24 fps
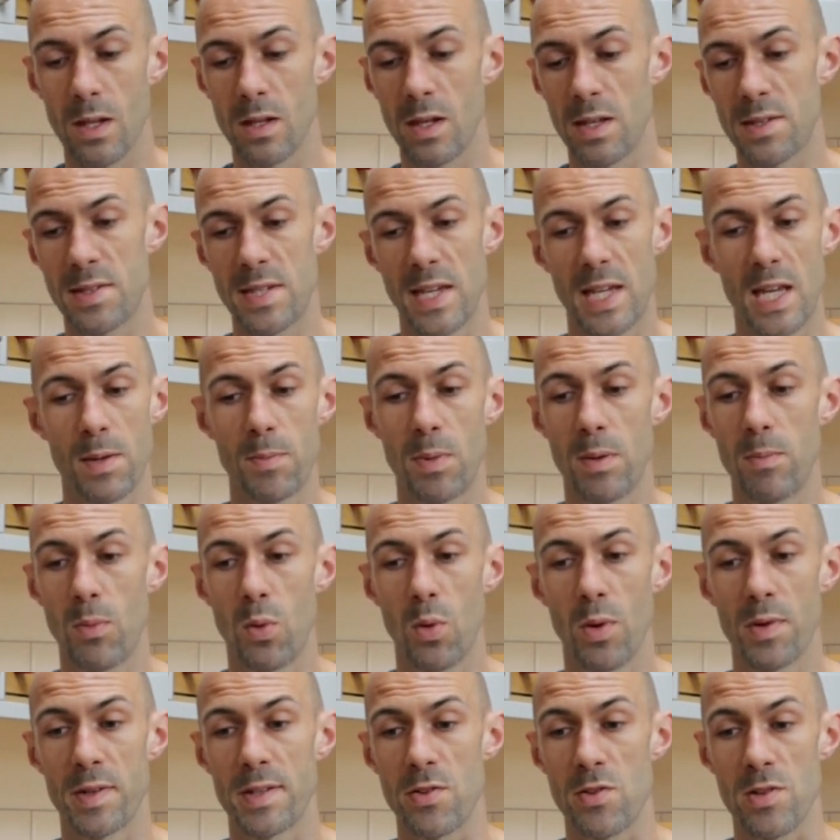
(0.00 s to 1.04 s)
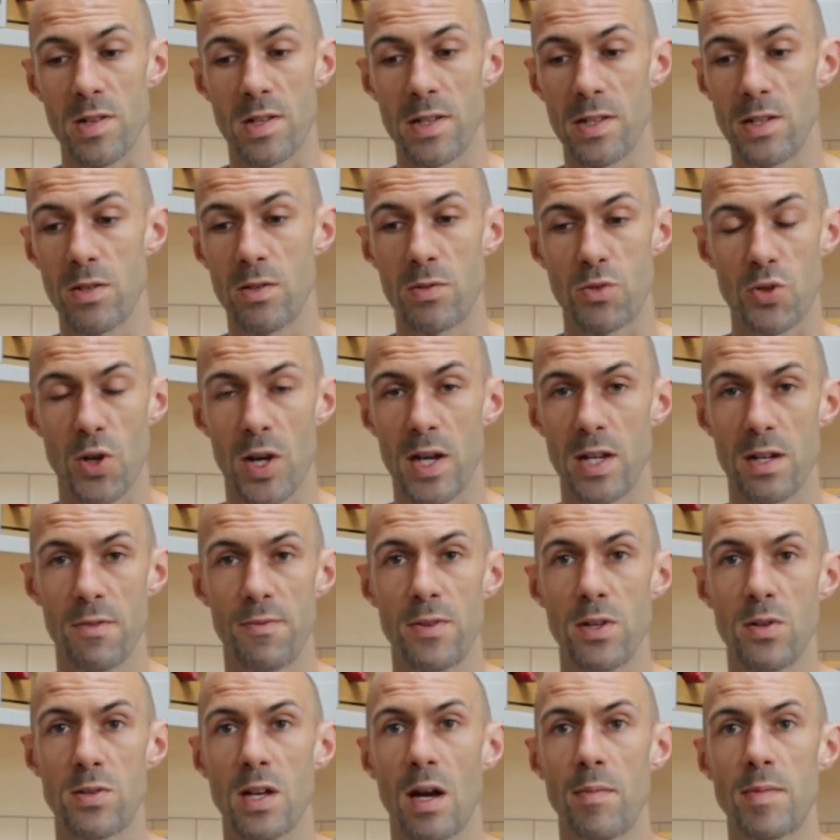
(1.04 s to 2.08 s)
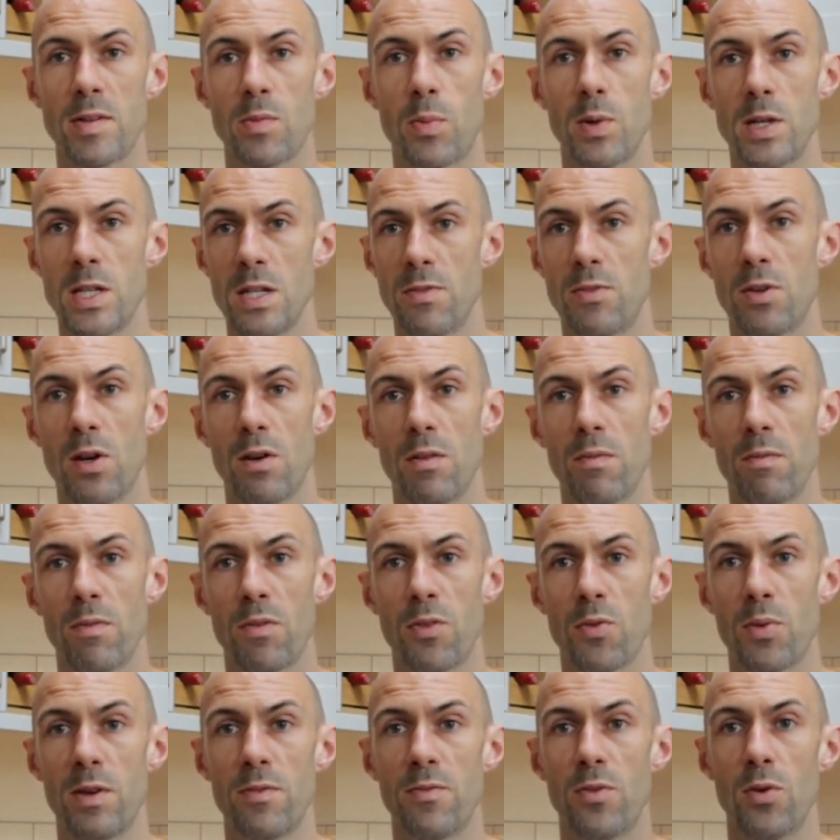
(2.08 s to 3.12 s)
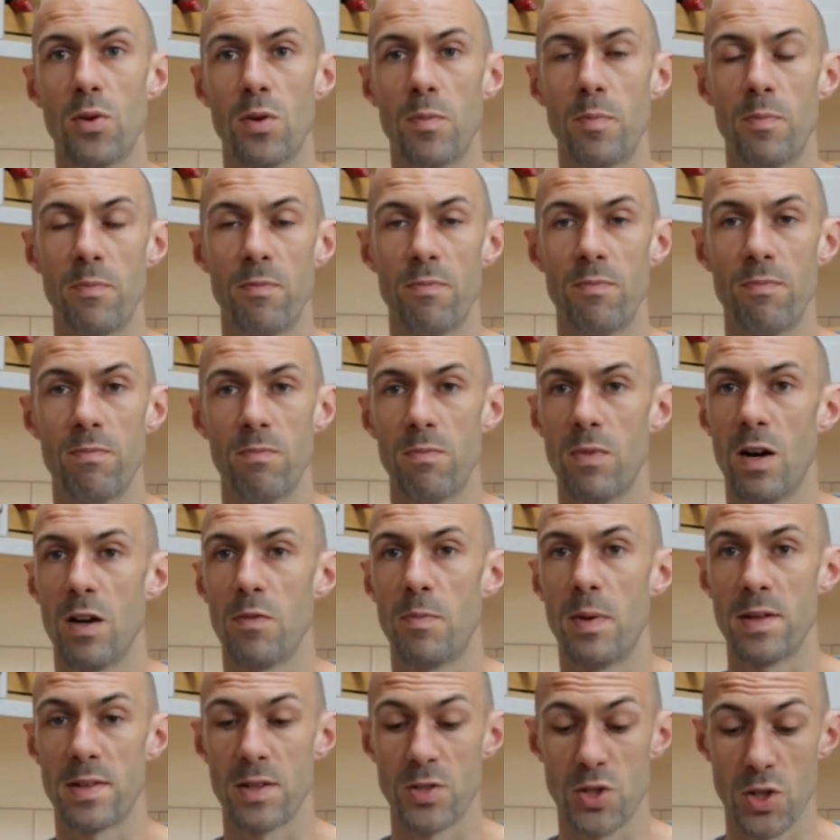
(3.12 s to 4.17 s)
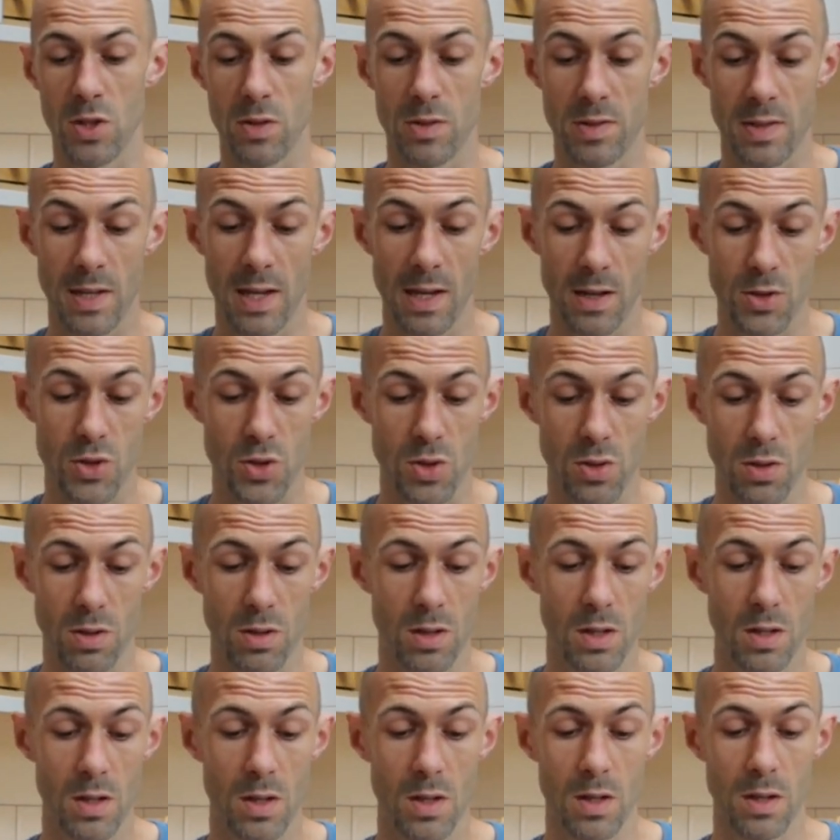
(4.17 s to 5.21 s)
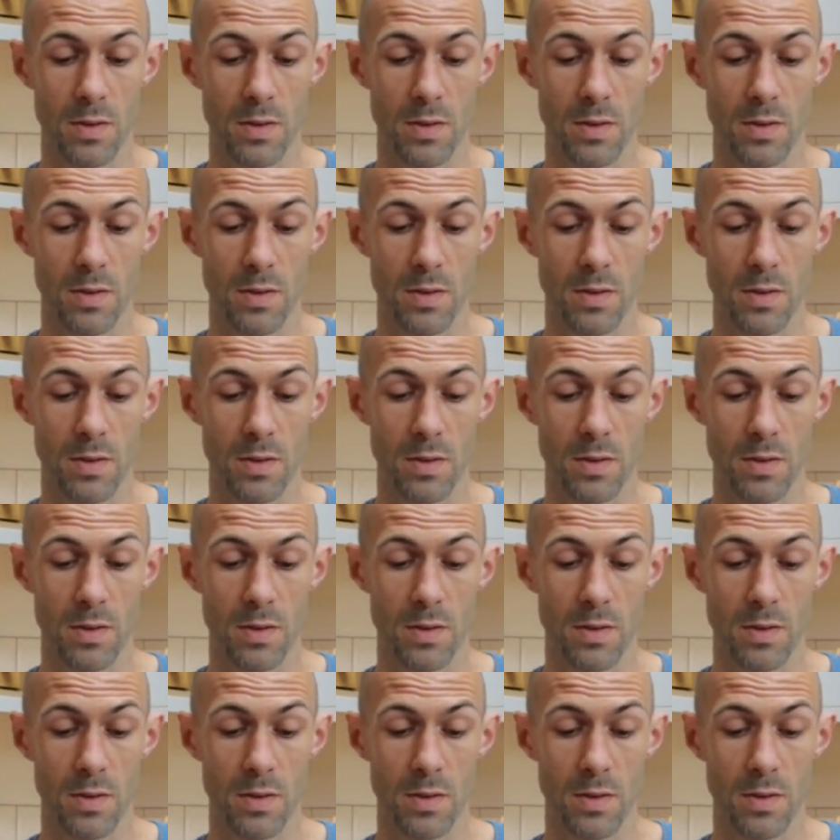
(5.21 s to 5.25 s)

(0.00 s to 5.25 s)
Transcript: Let's take it a bit more seriously. You train a few times a week, you've got 3, 4, 5 pairs of shoes. Yeah, sure.